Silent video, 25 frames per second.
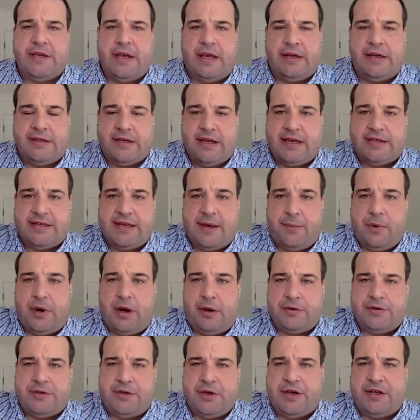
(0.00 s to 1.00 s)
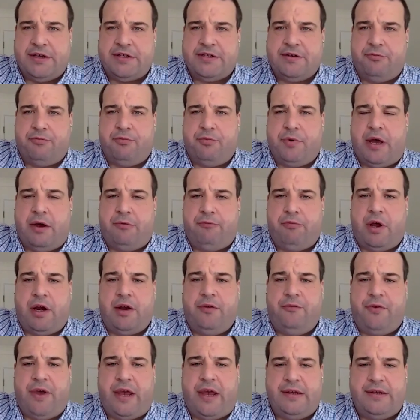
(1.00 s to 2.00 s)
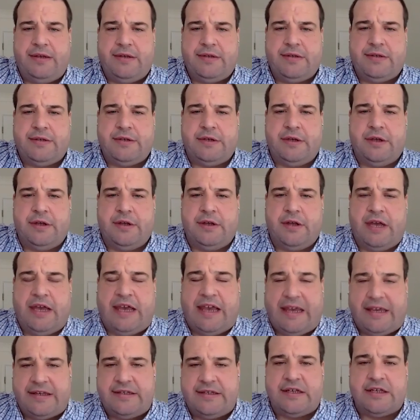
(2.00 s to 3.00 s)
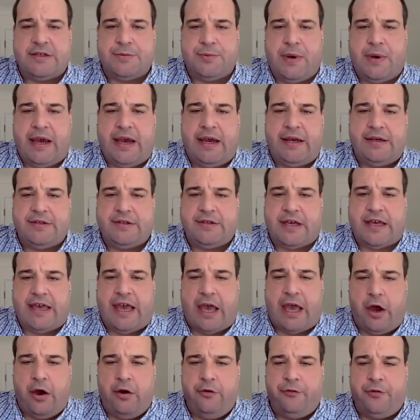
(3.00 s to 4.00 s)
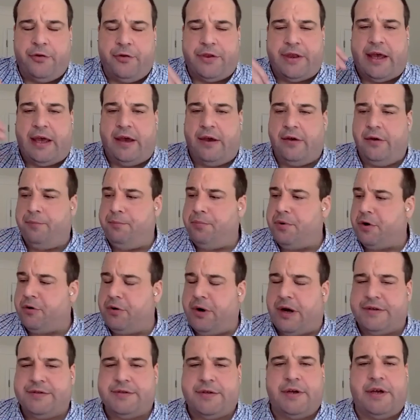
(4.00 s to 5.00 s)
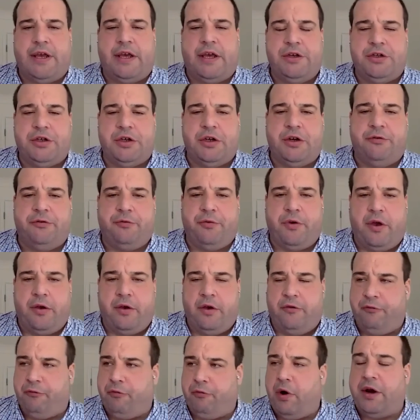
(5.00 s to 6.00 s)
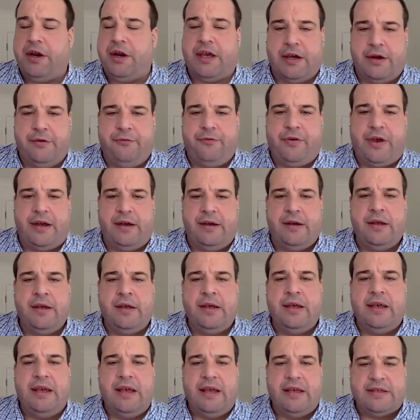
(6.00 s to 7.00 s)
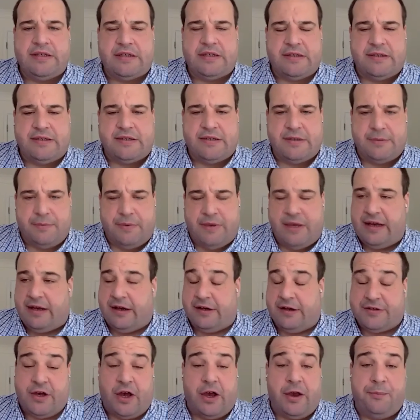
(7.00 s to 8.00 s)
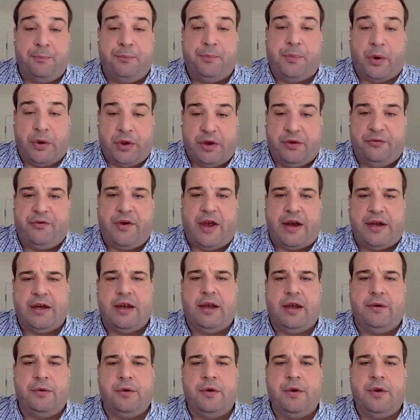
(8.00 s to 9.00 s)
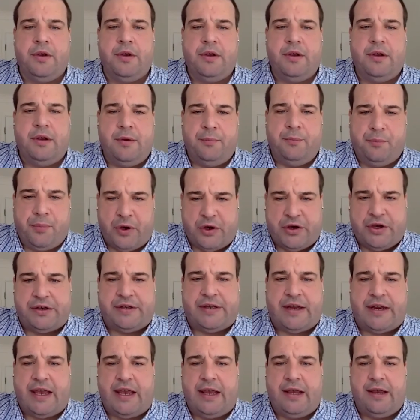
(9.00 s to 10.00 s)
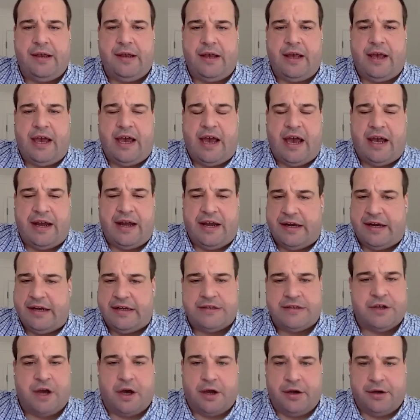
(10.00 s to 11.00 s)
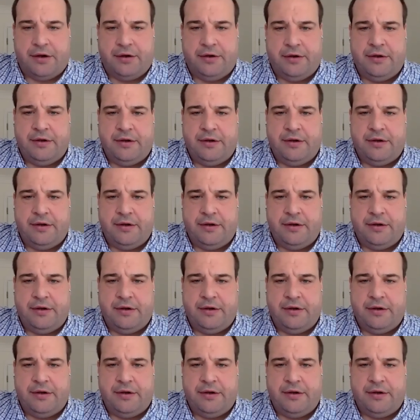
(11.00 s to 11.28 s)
And like I said, when I was looking to run events, the easiest way to get over that procrastination of running an event is to, at the time, book the venue, book a date, and then it's done.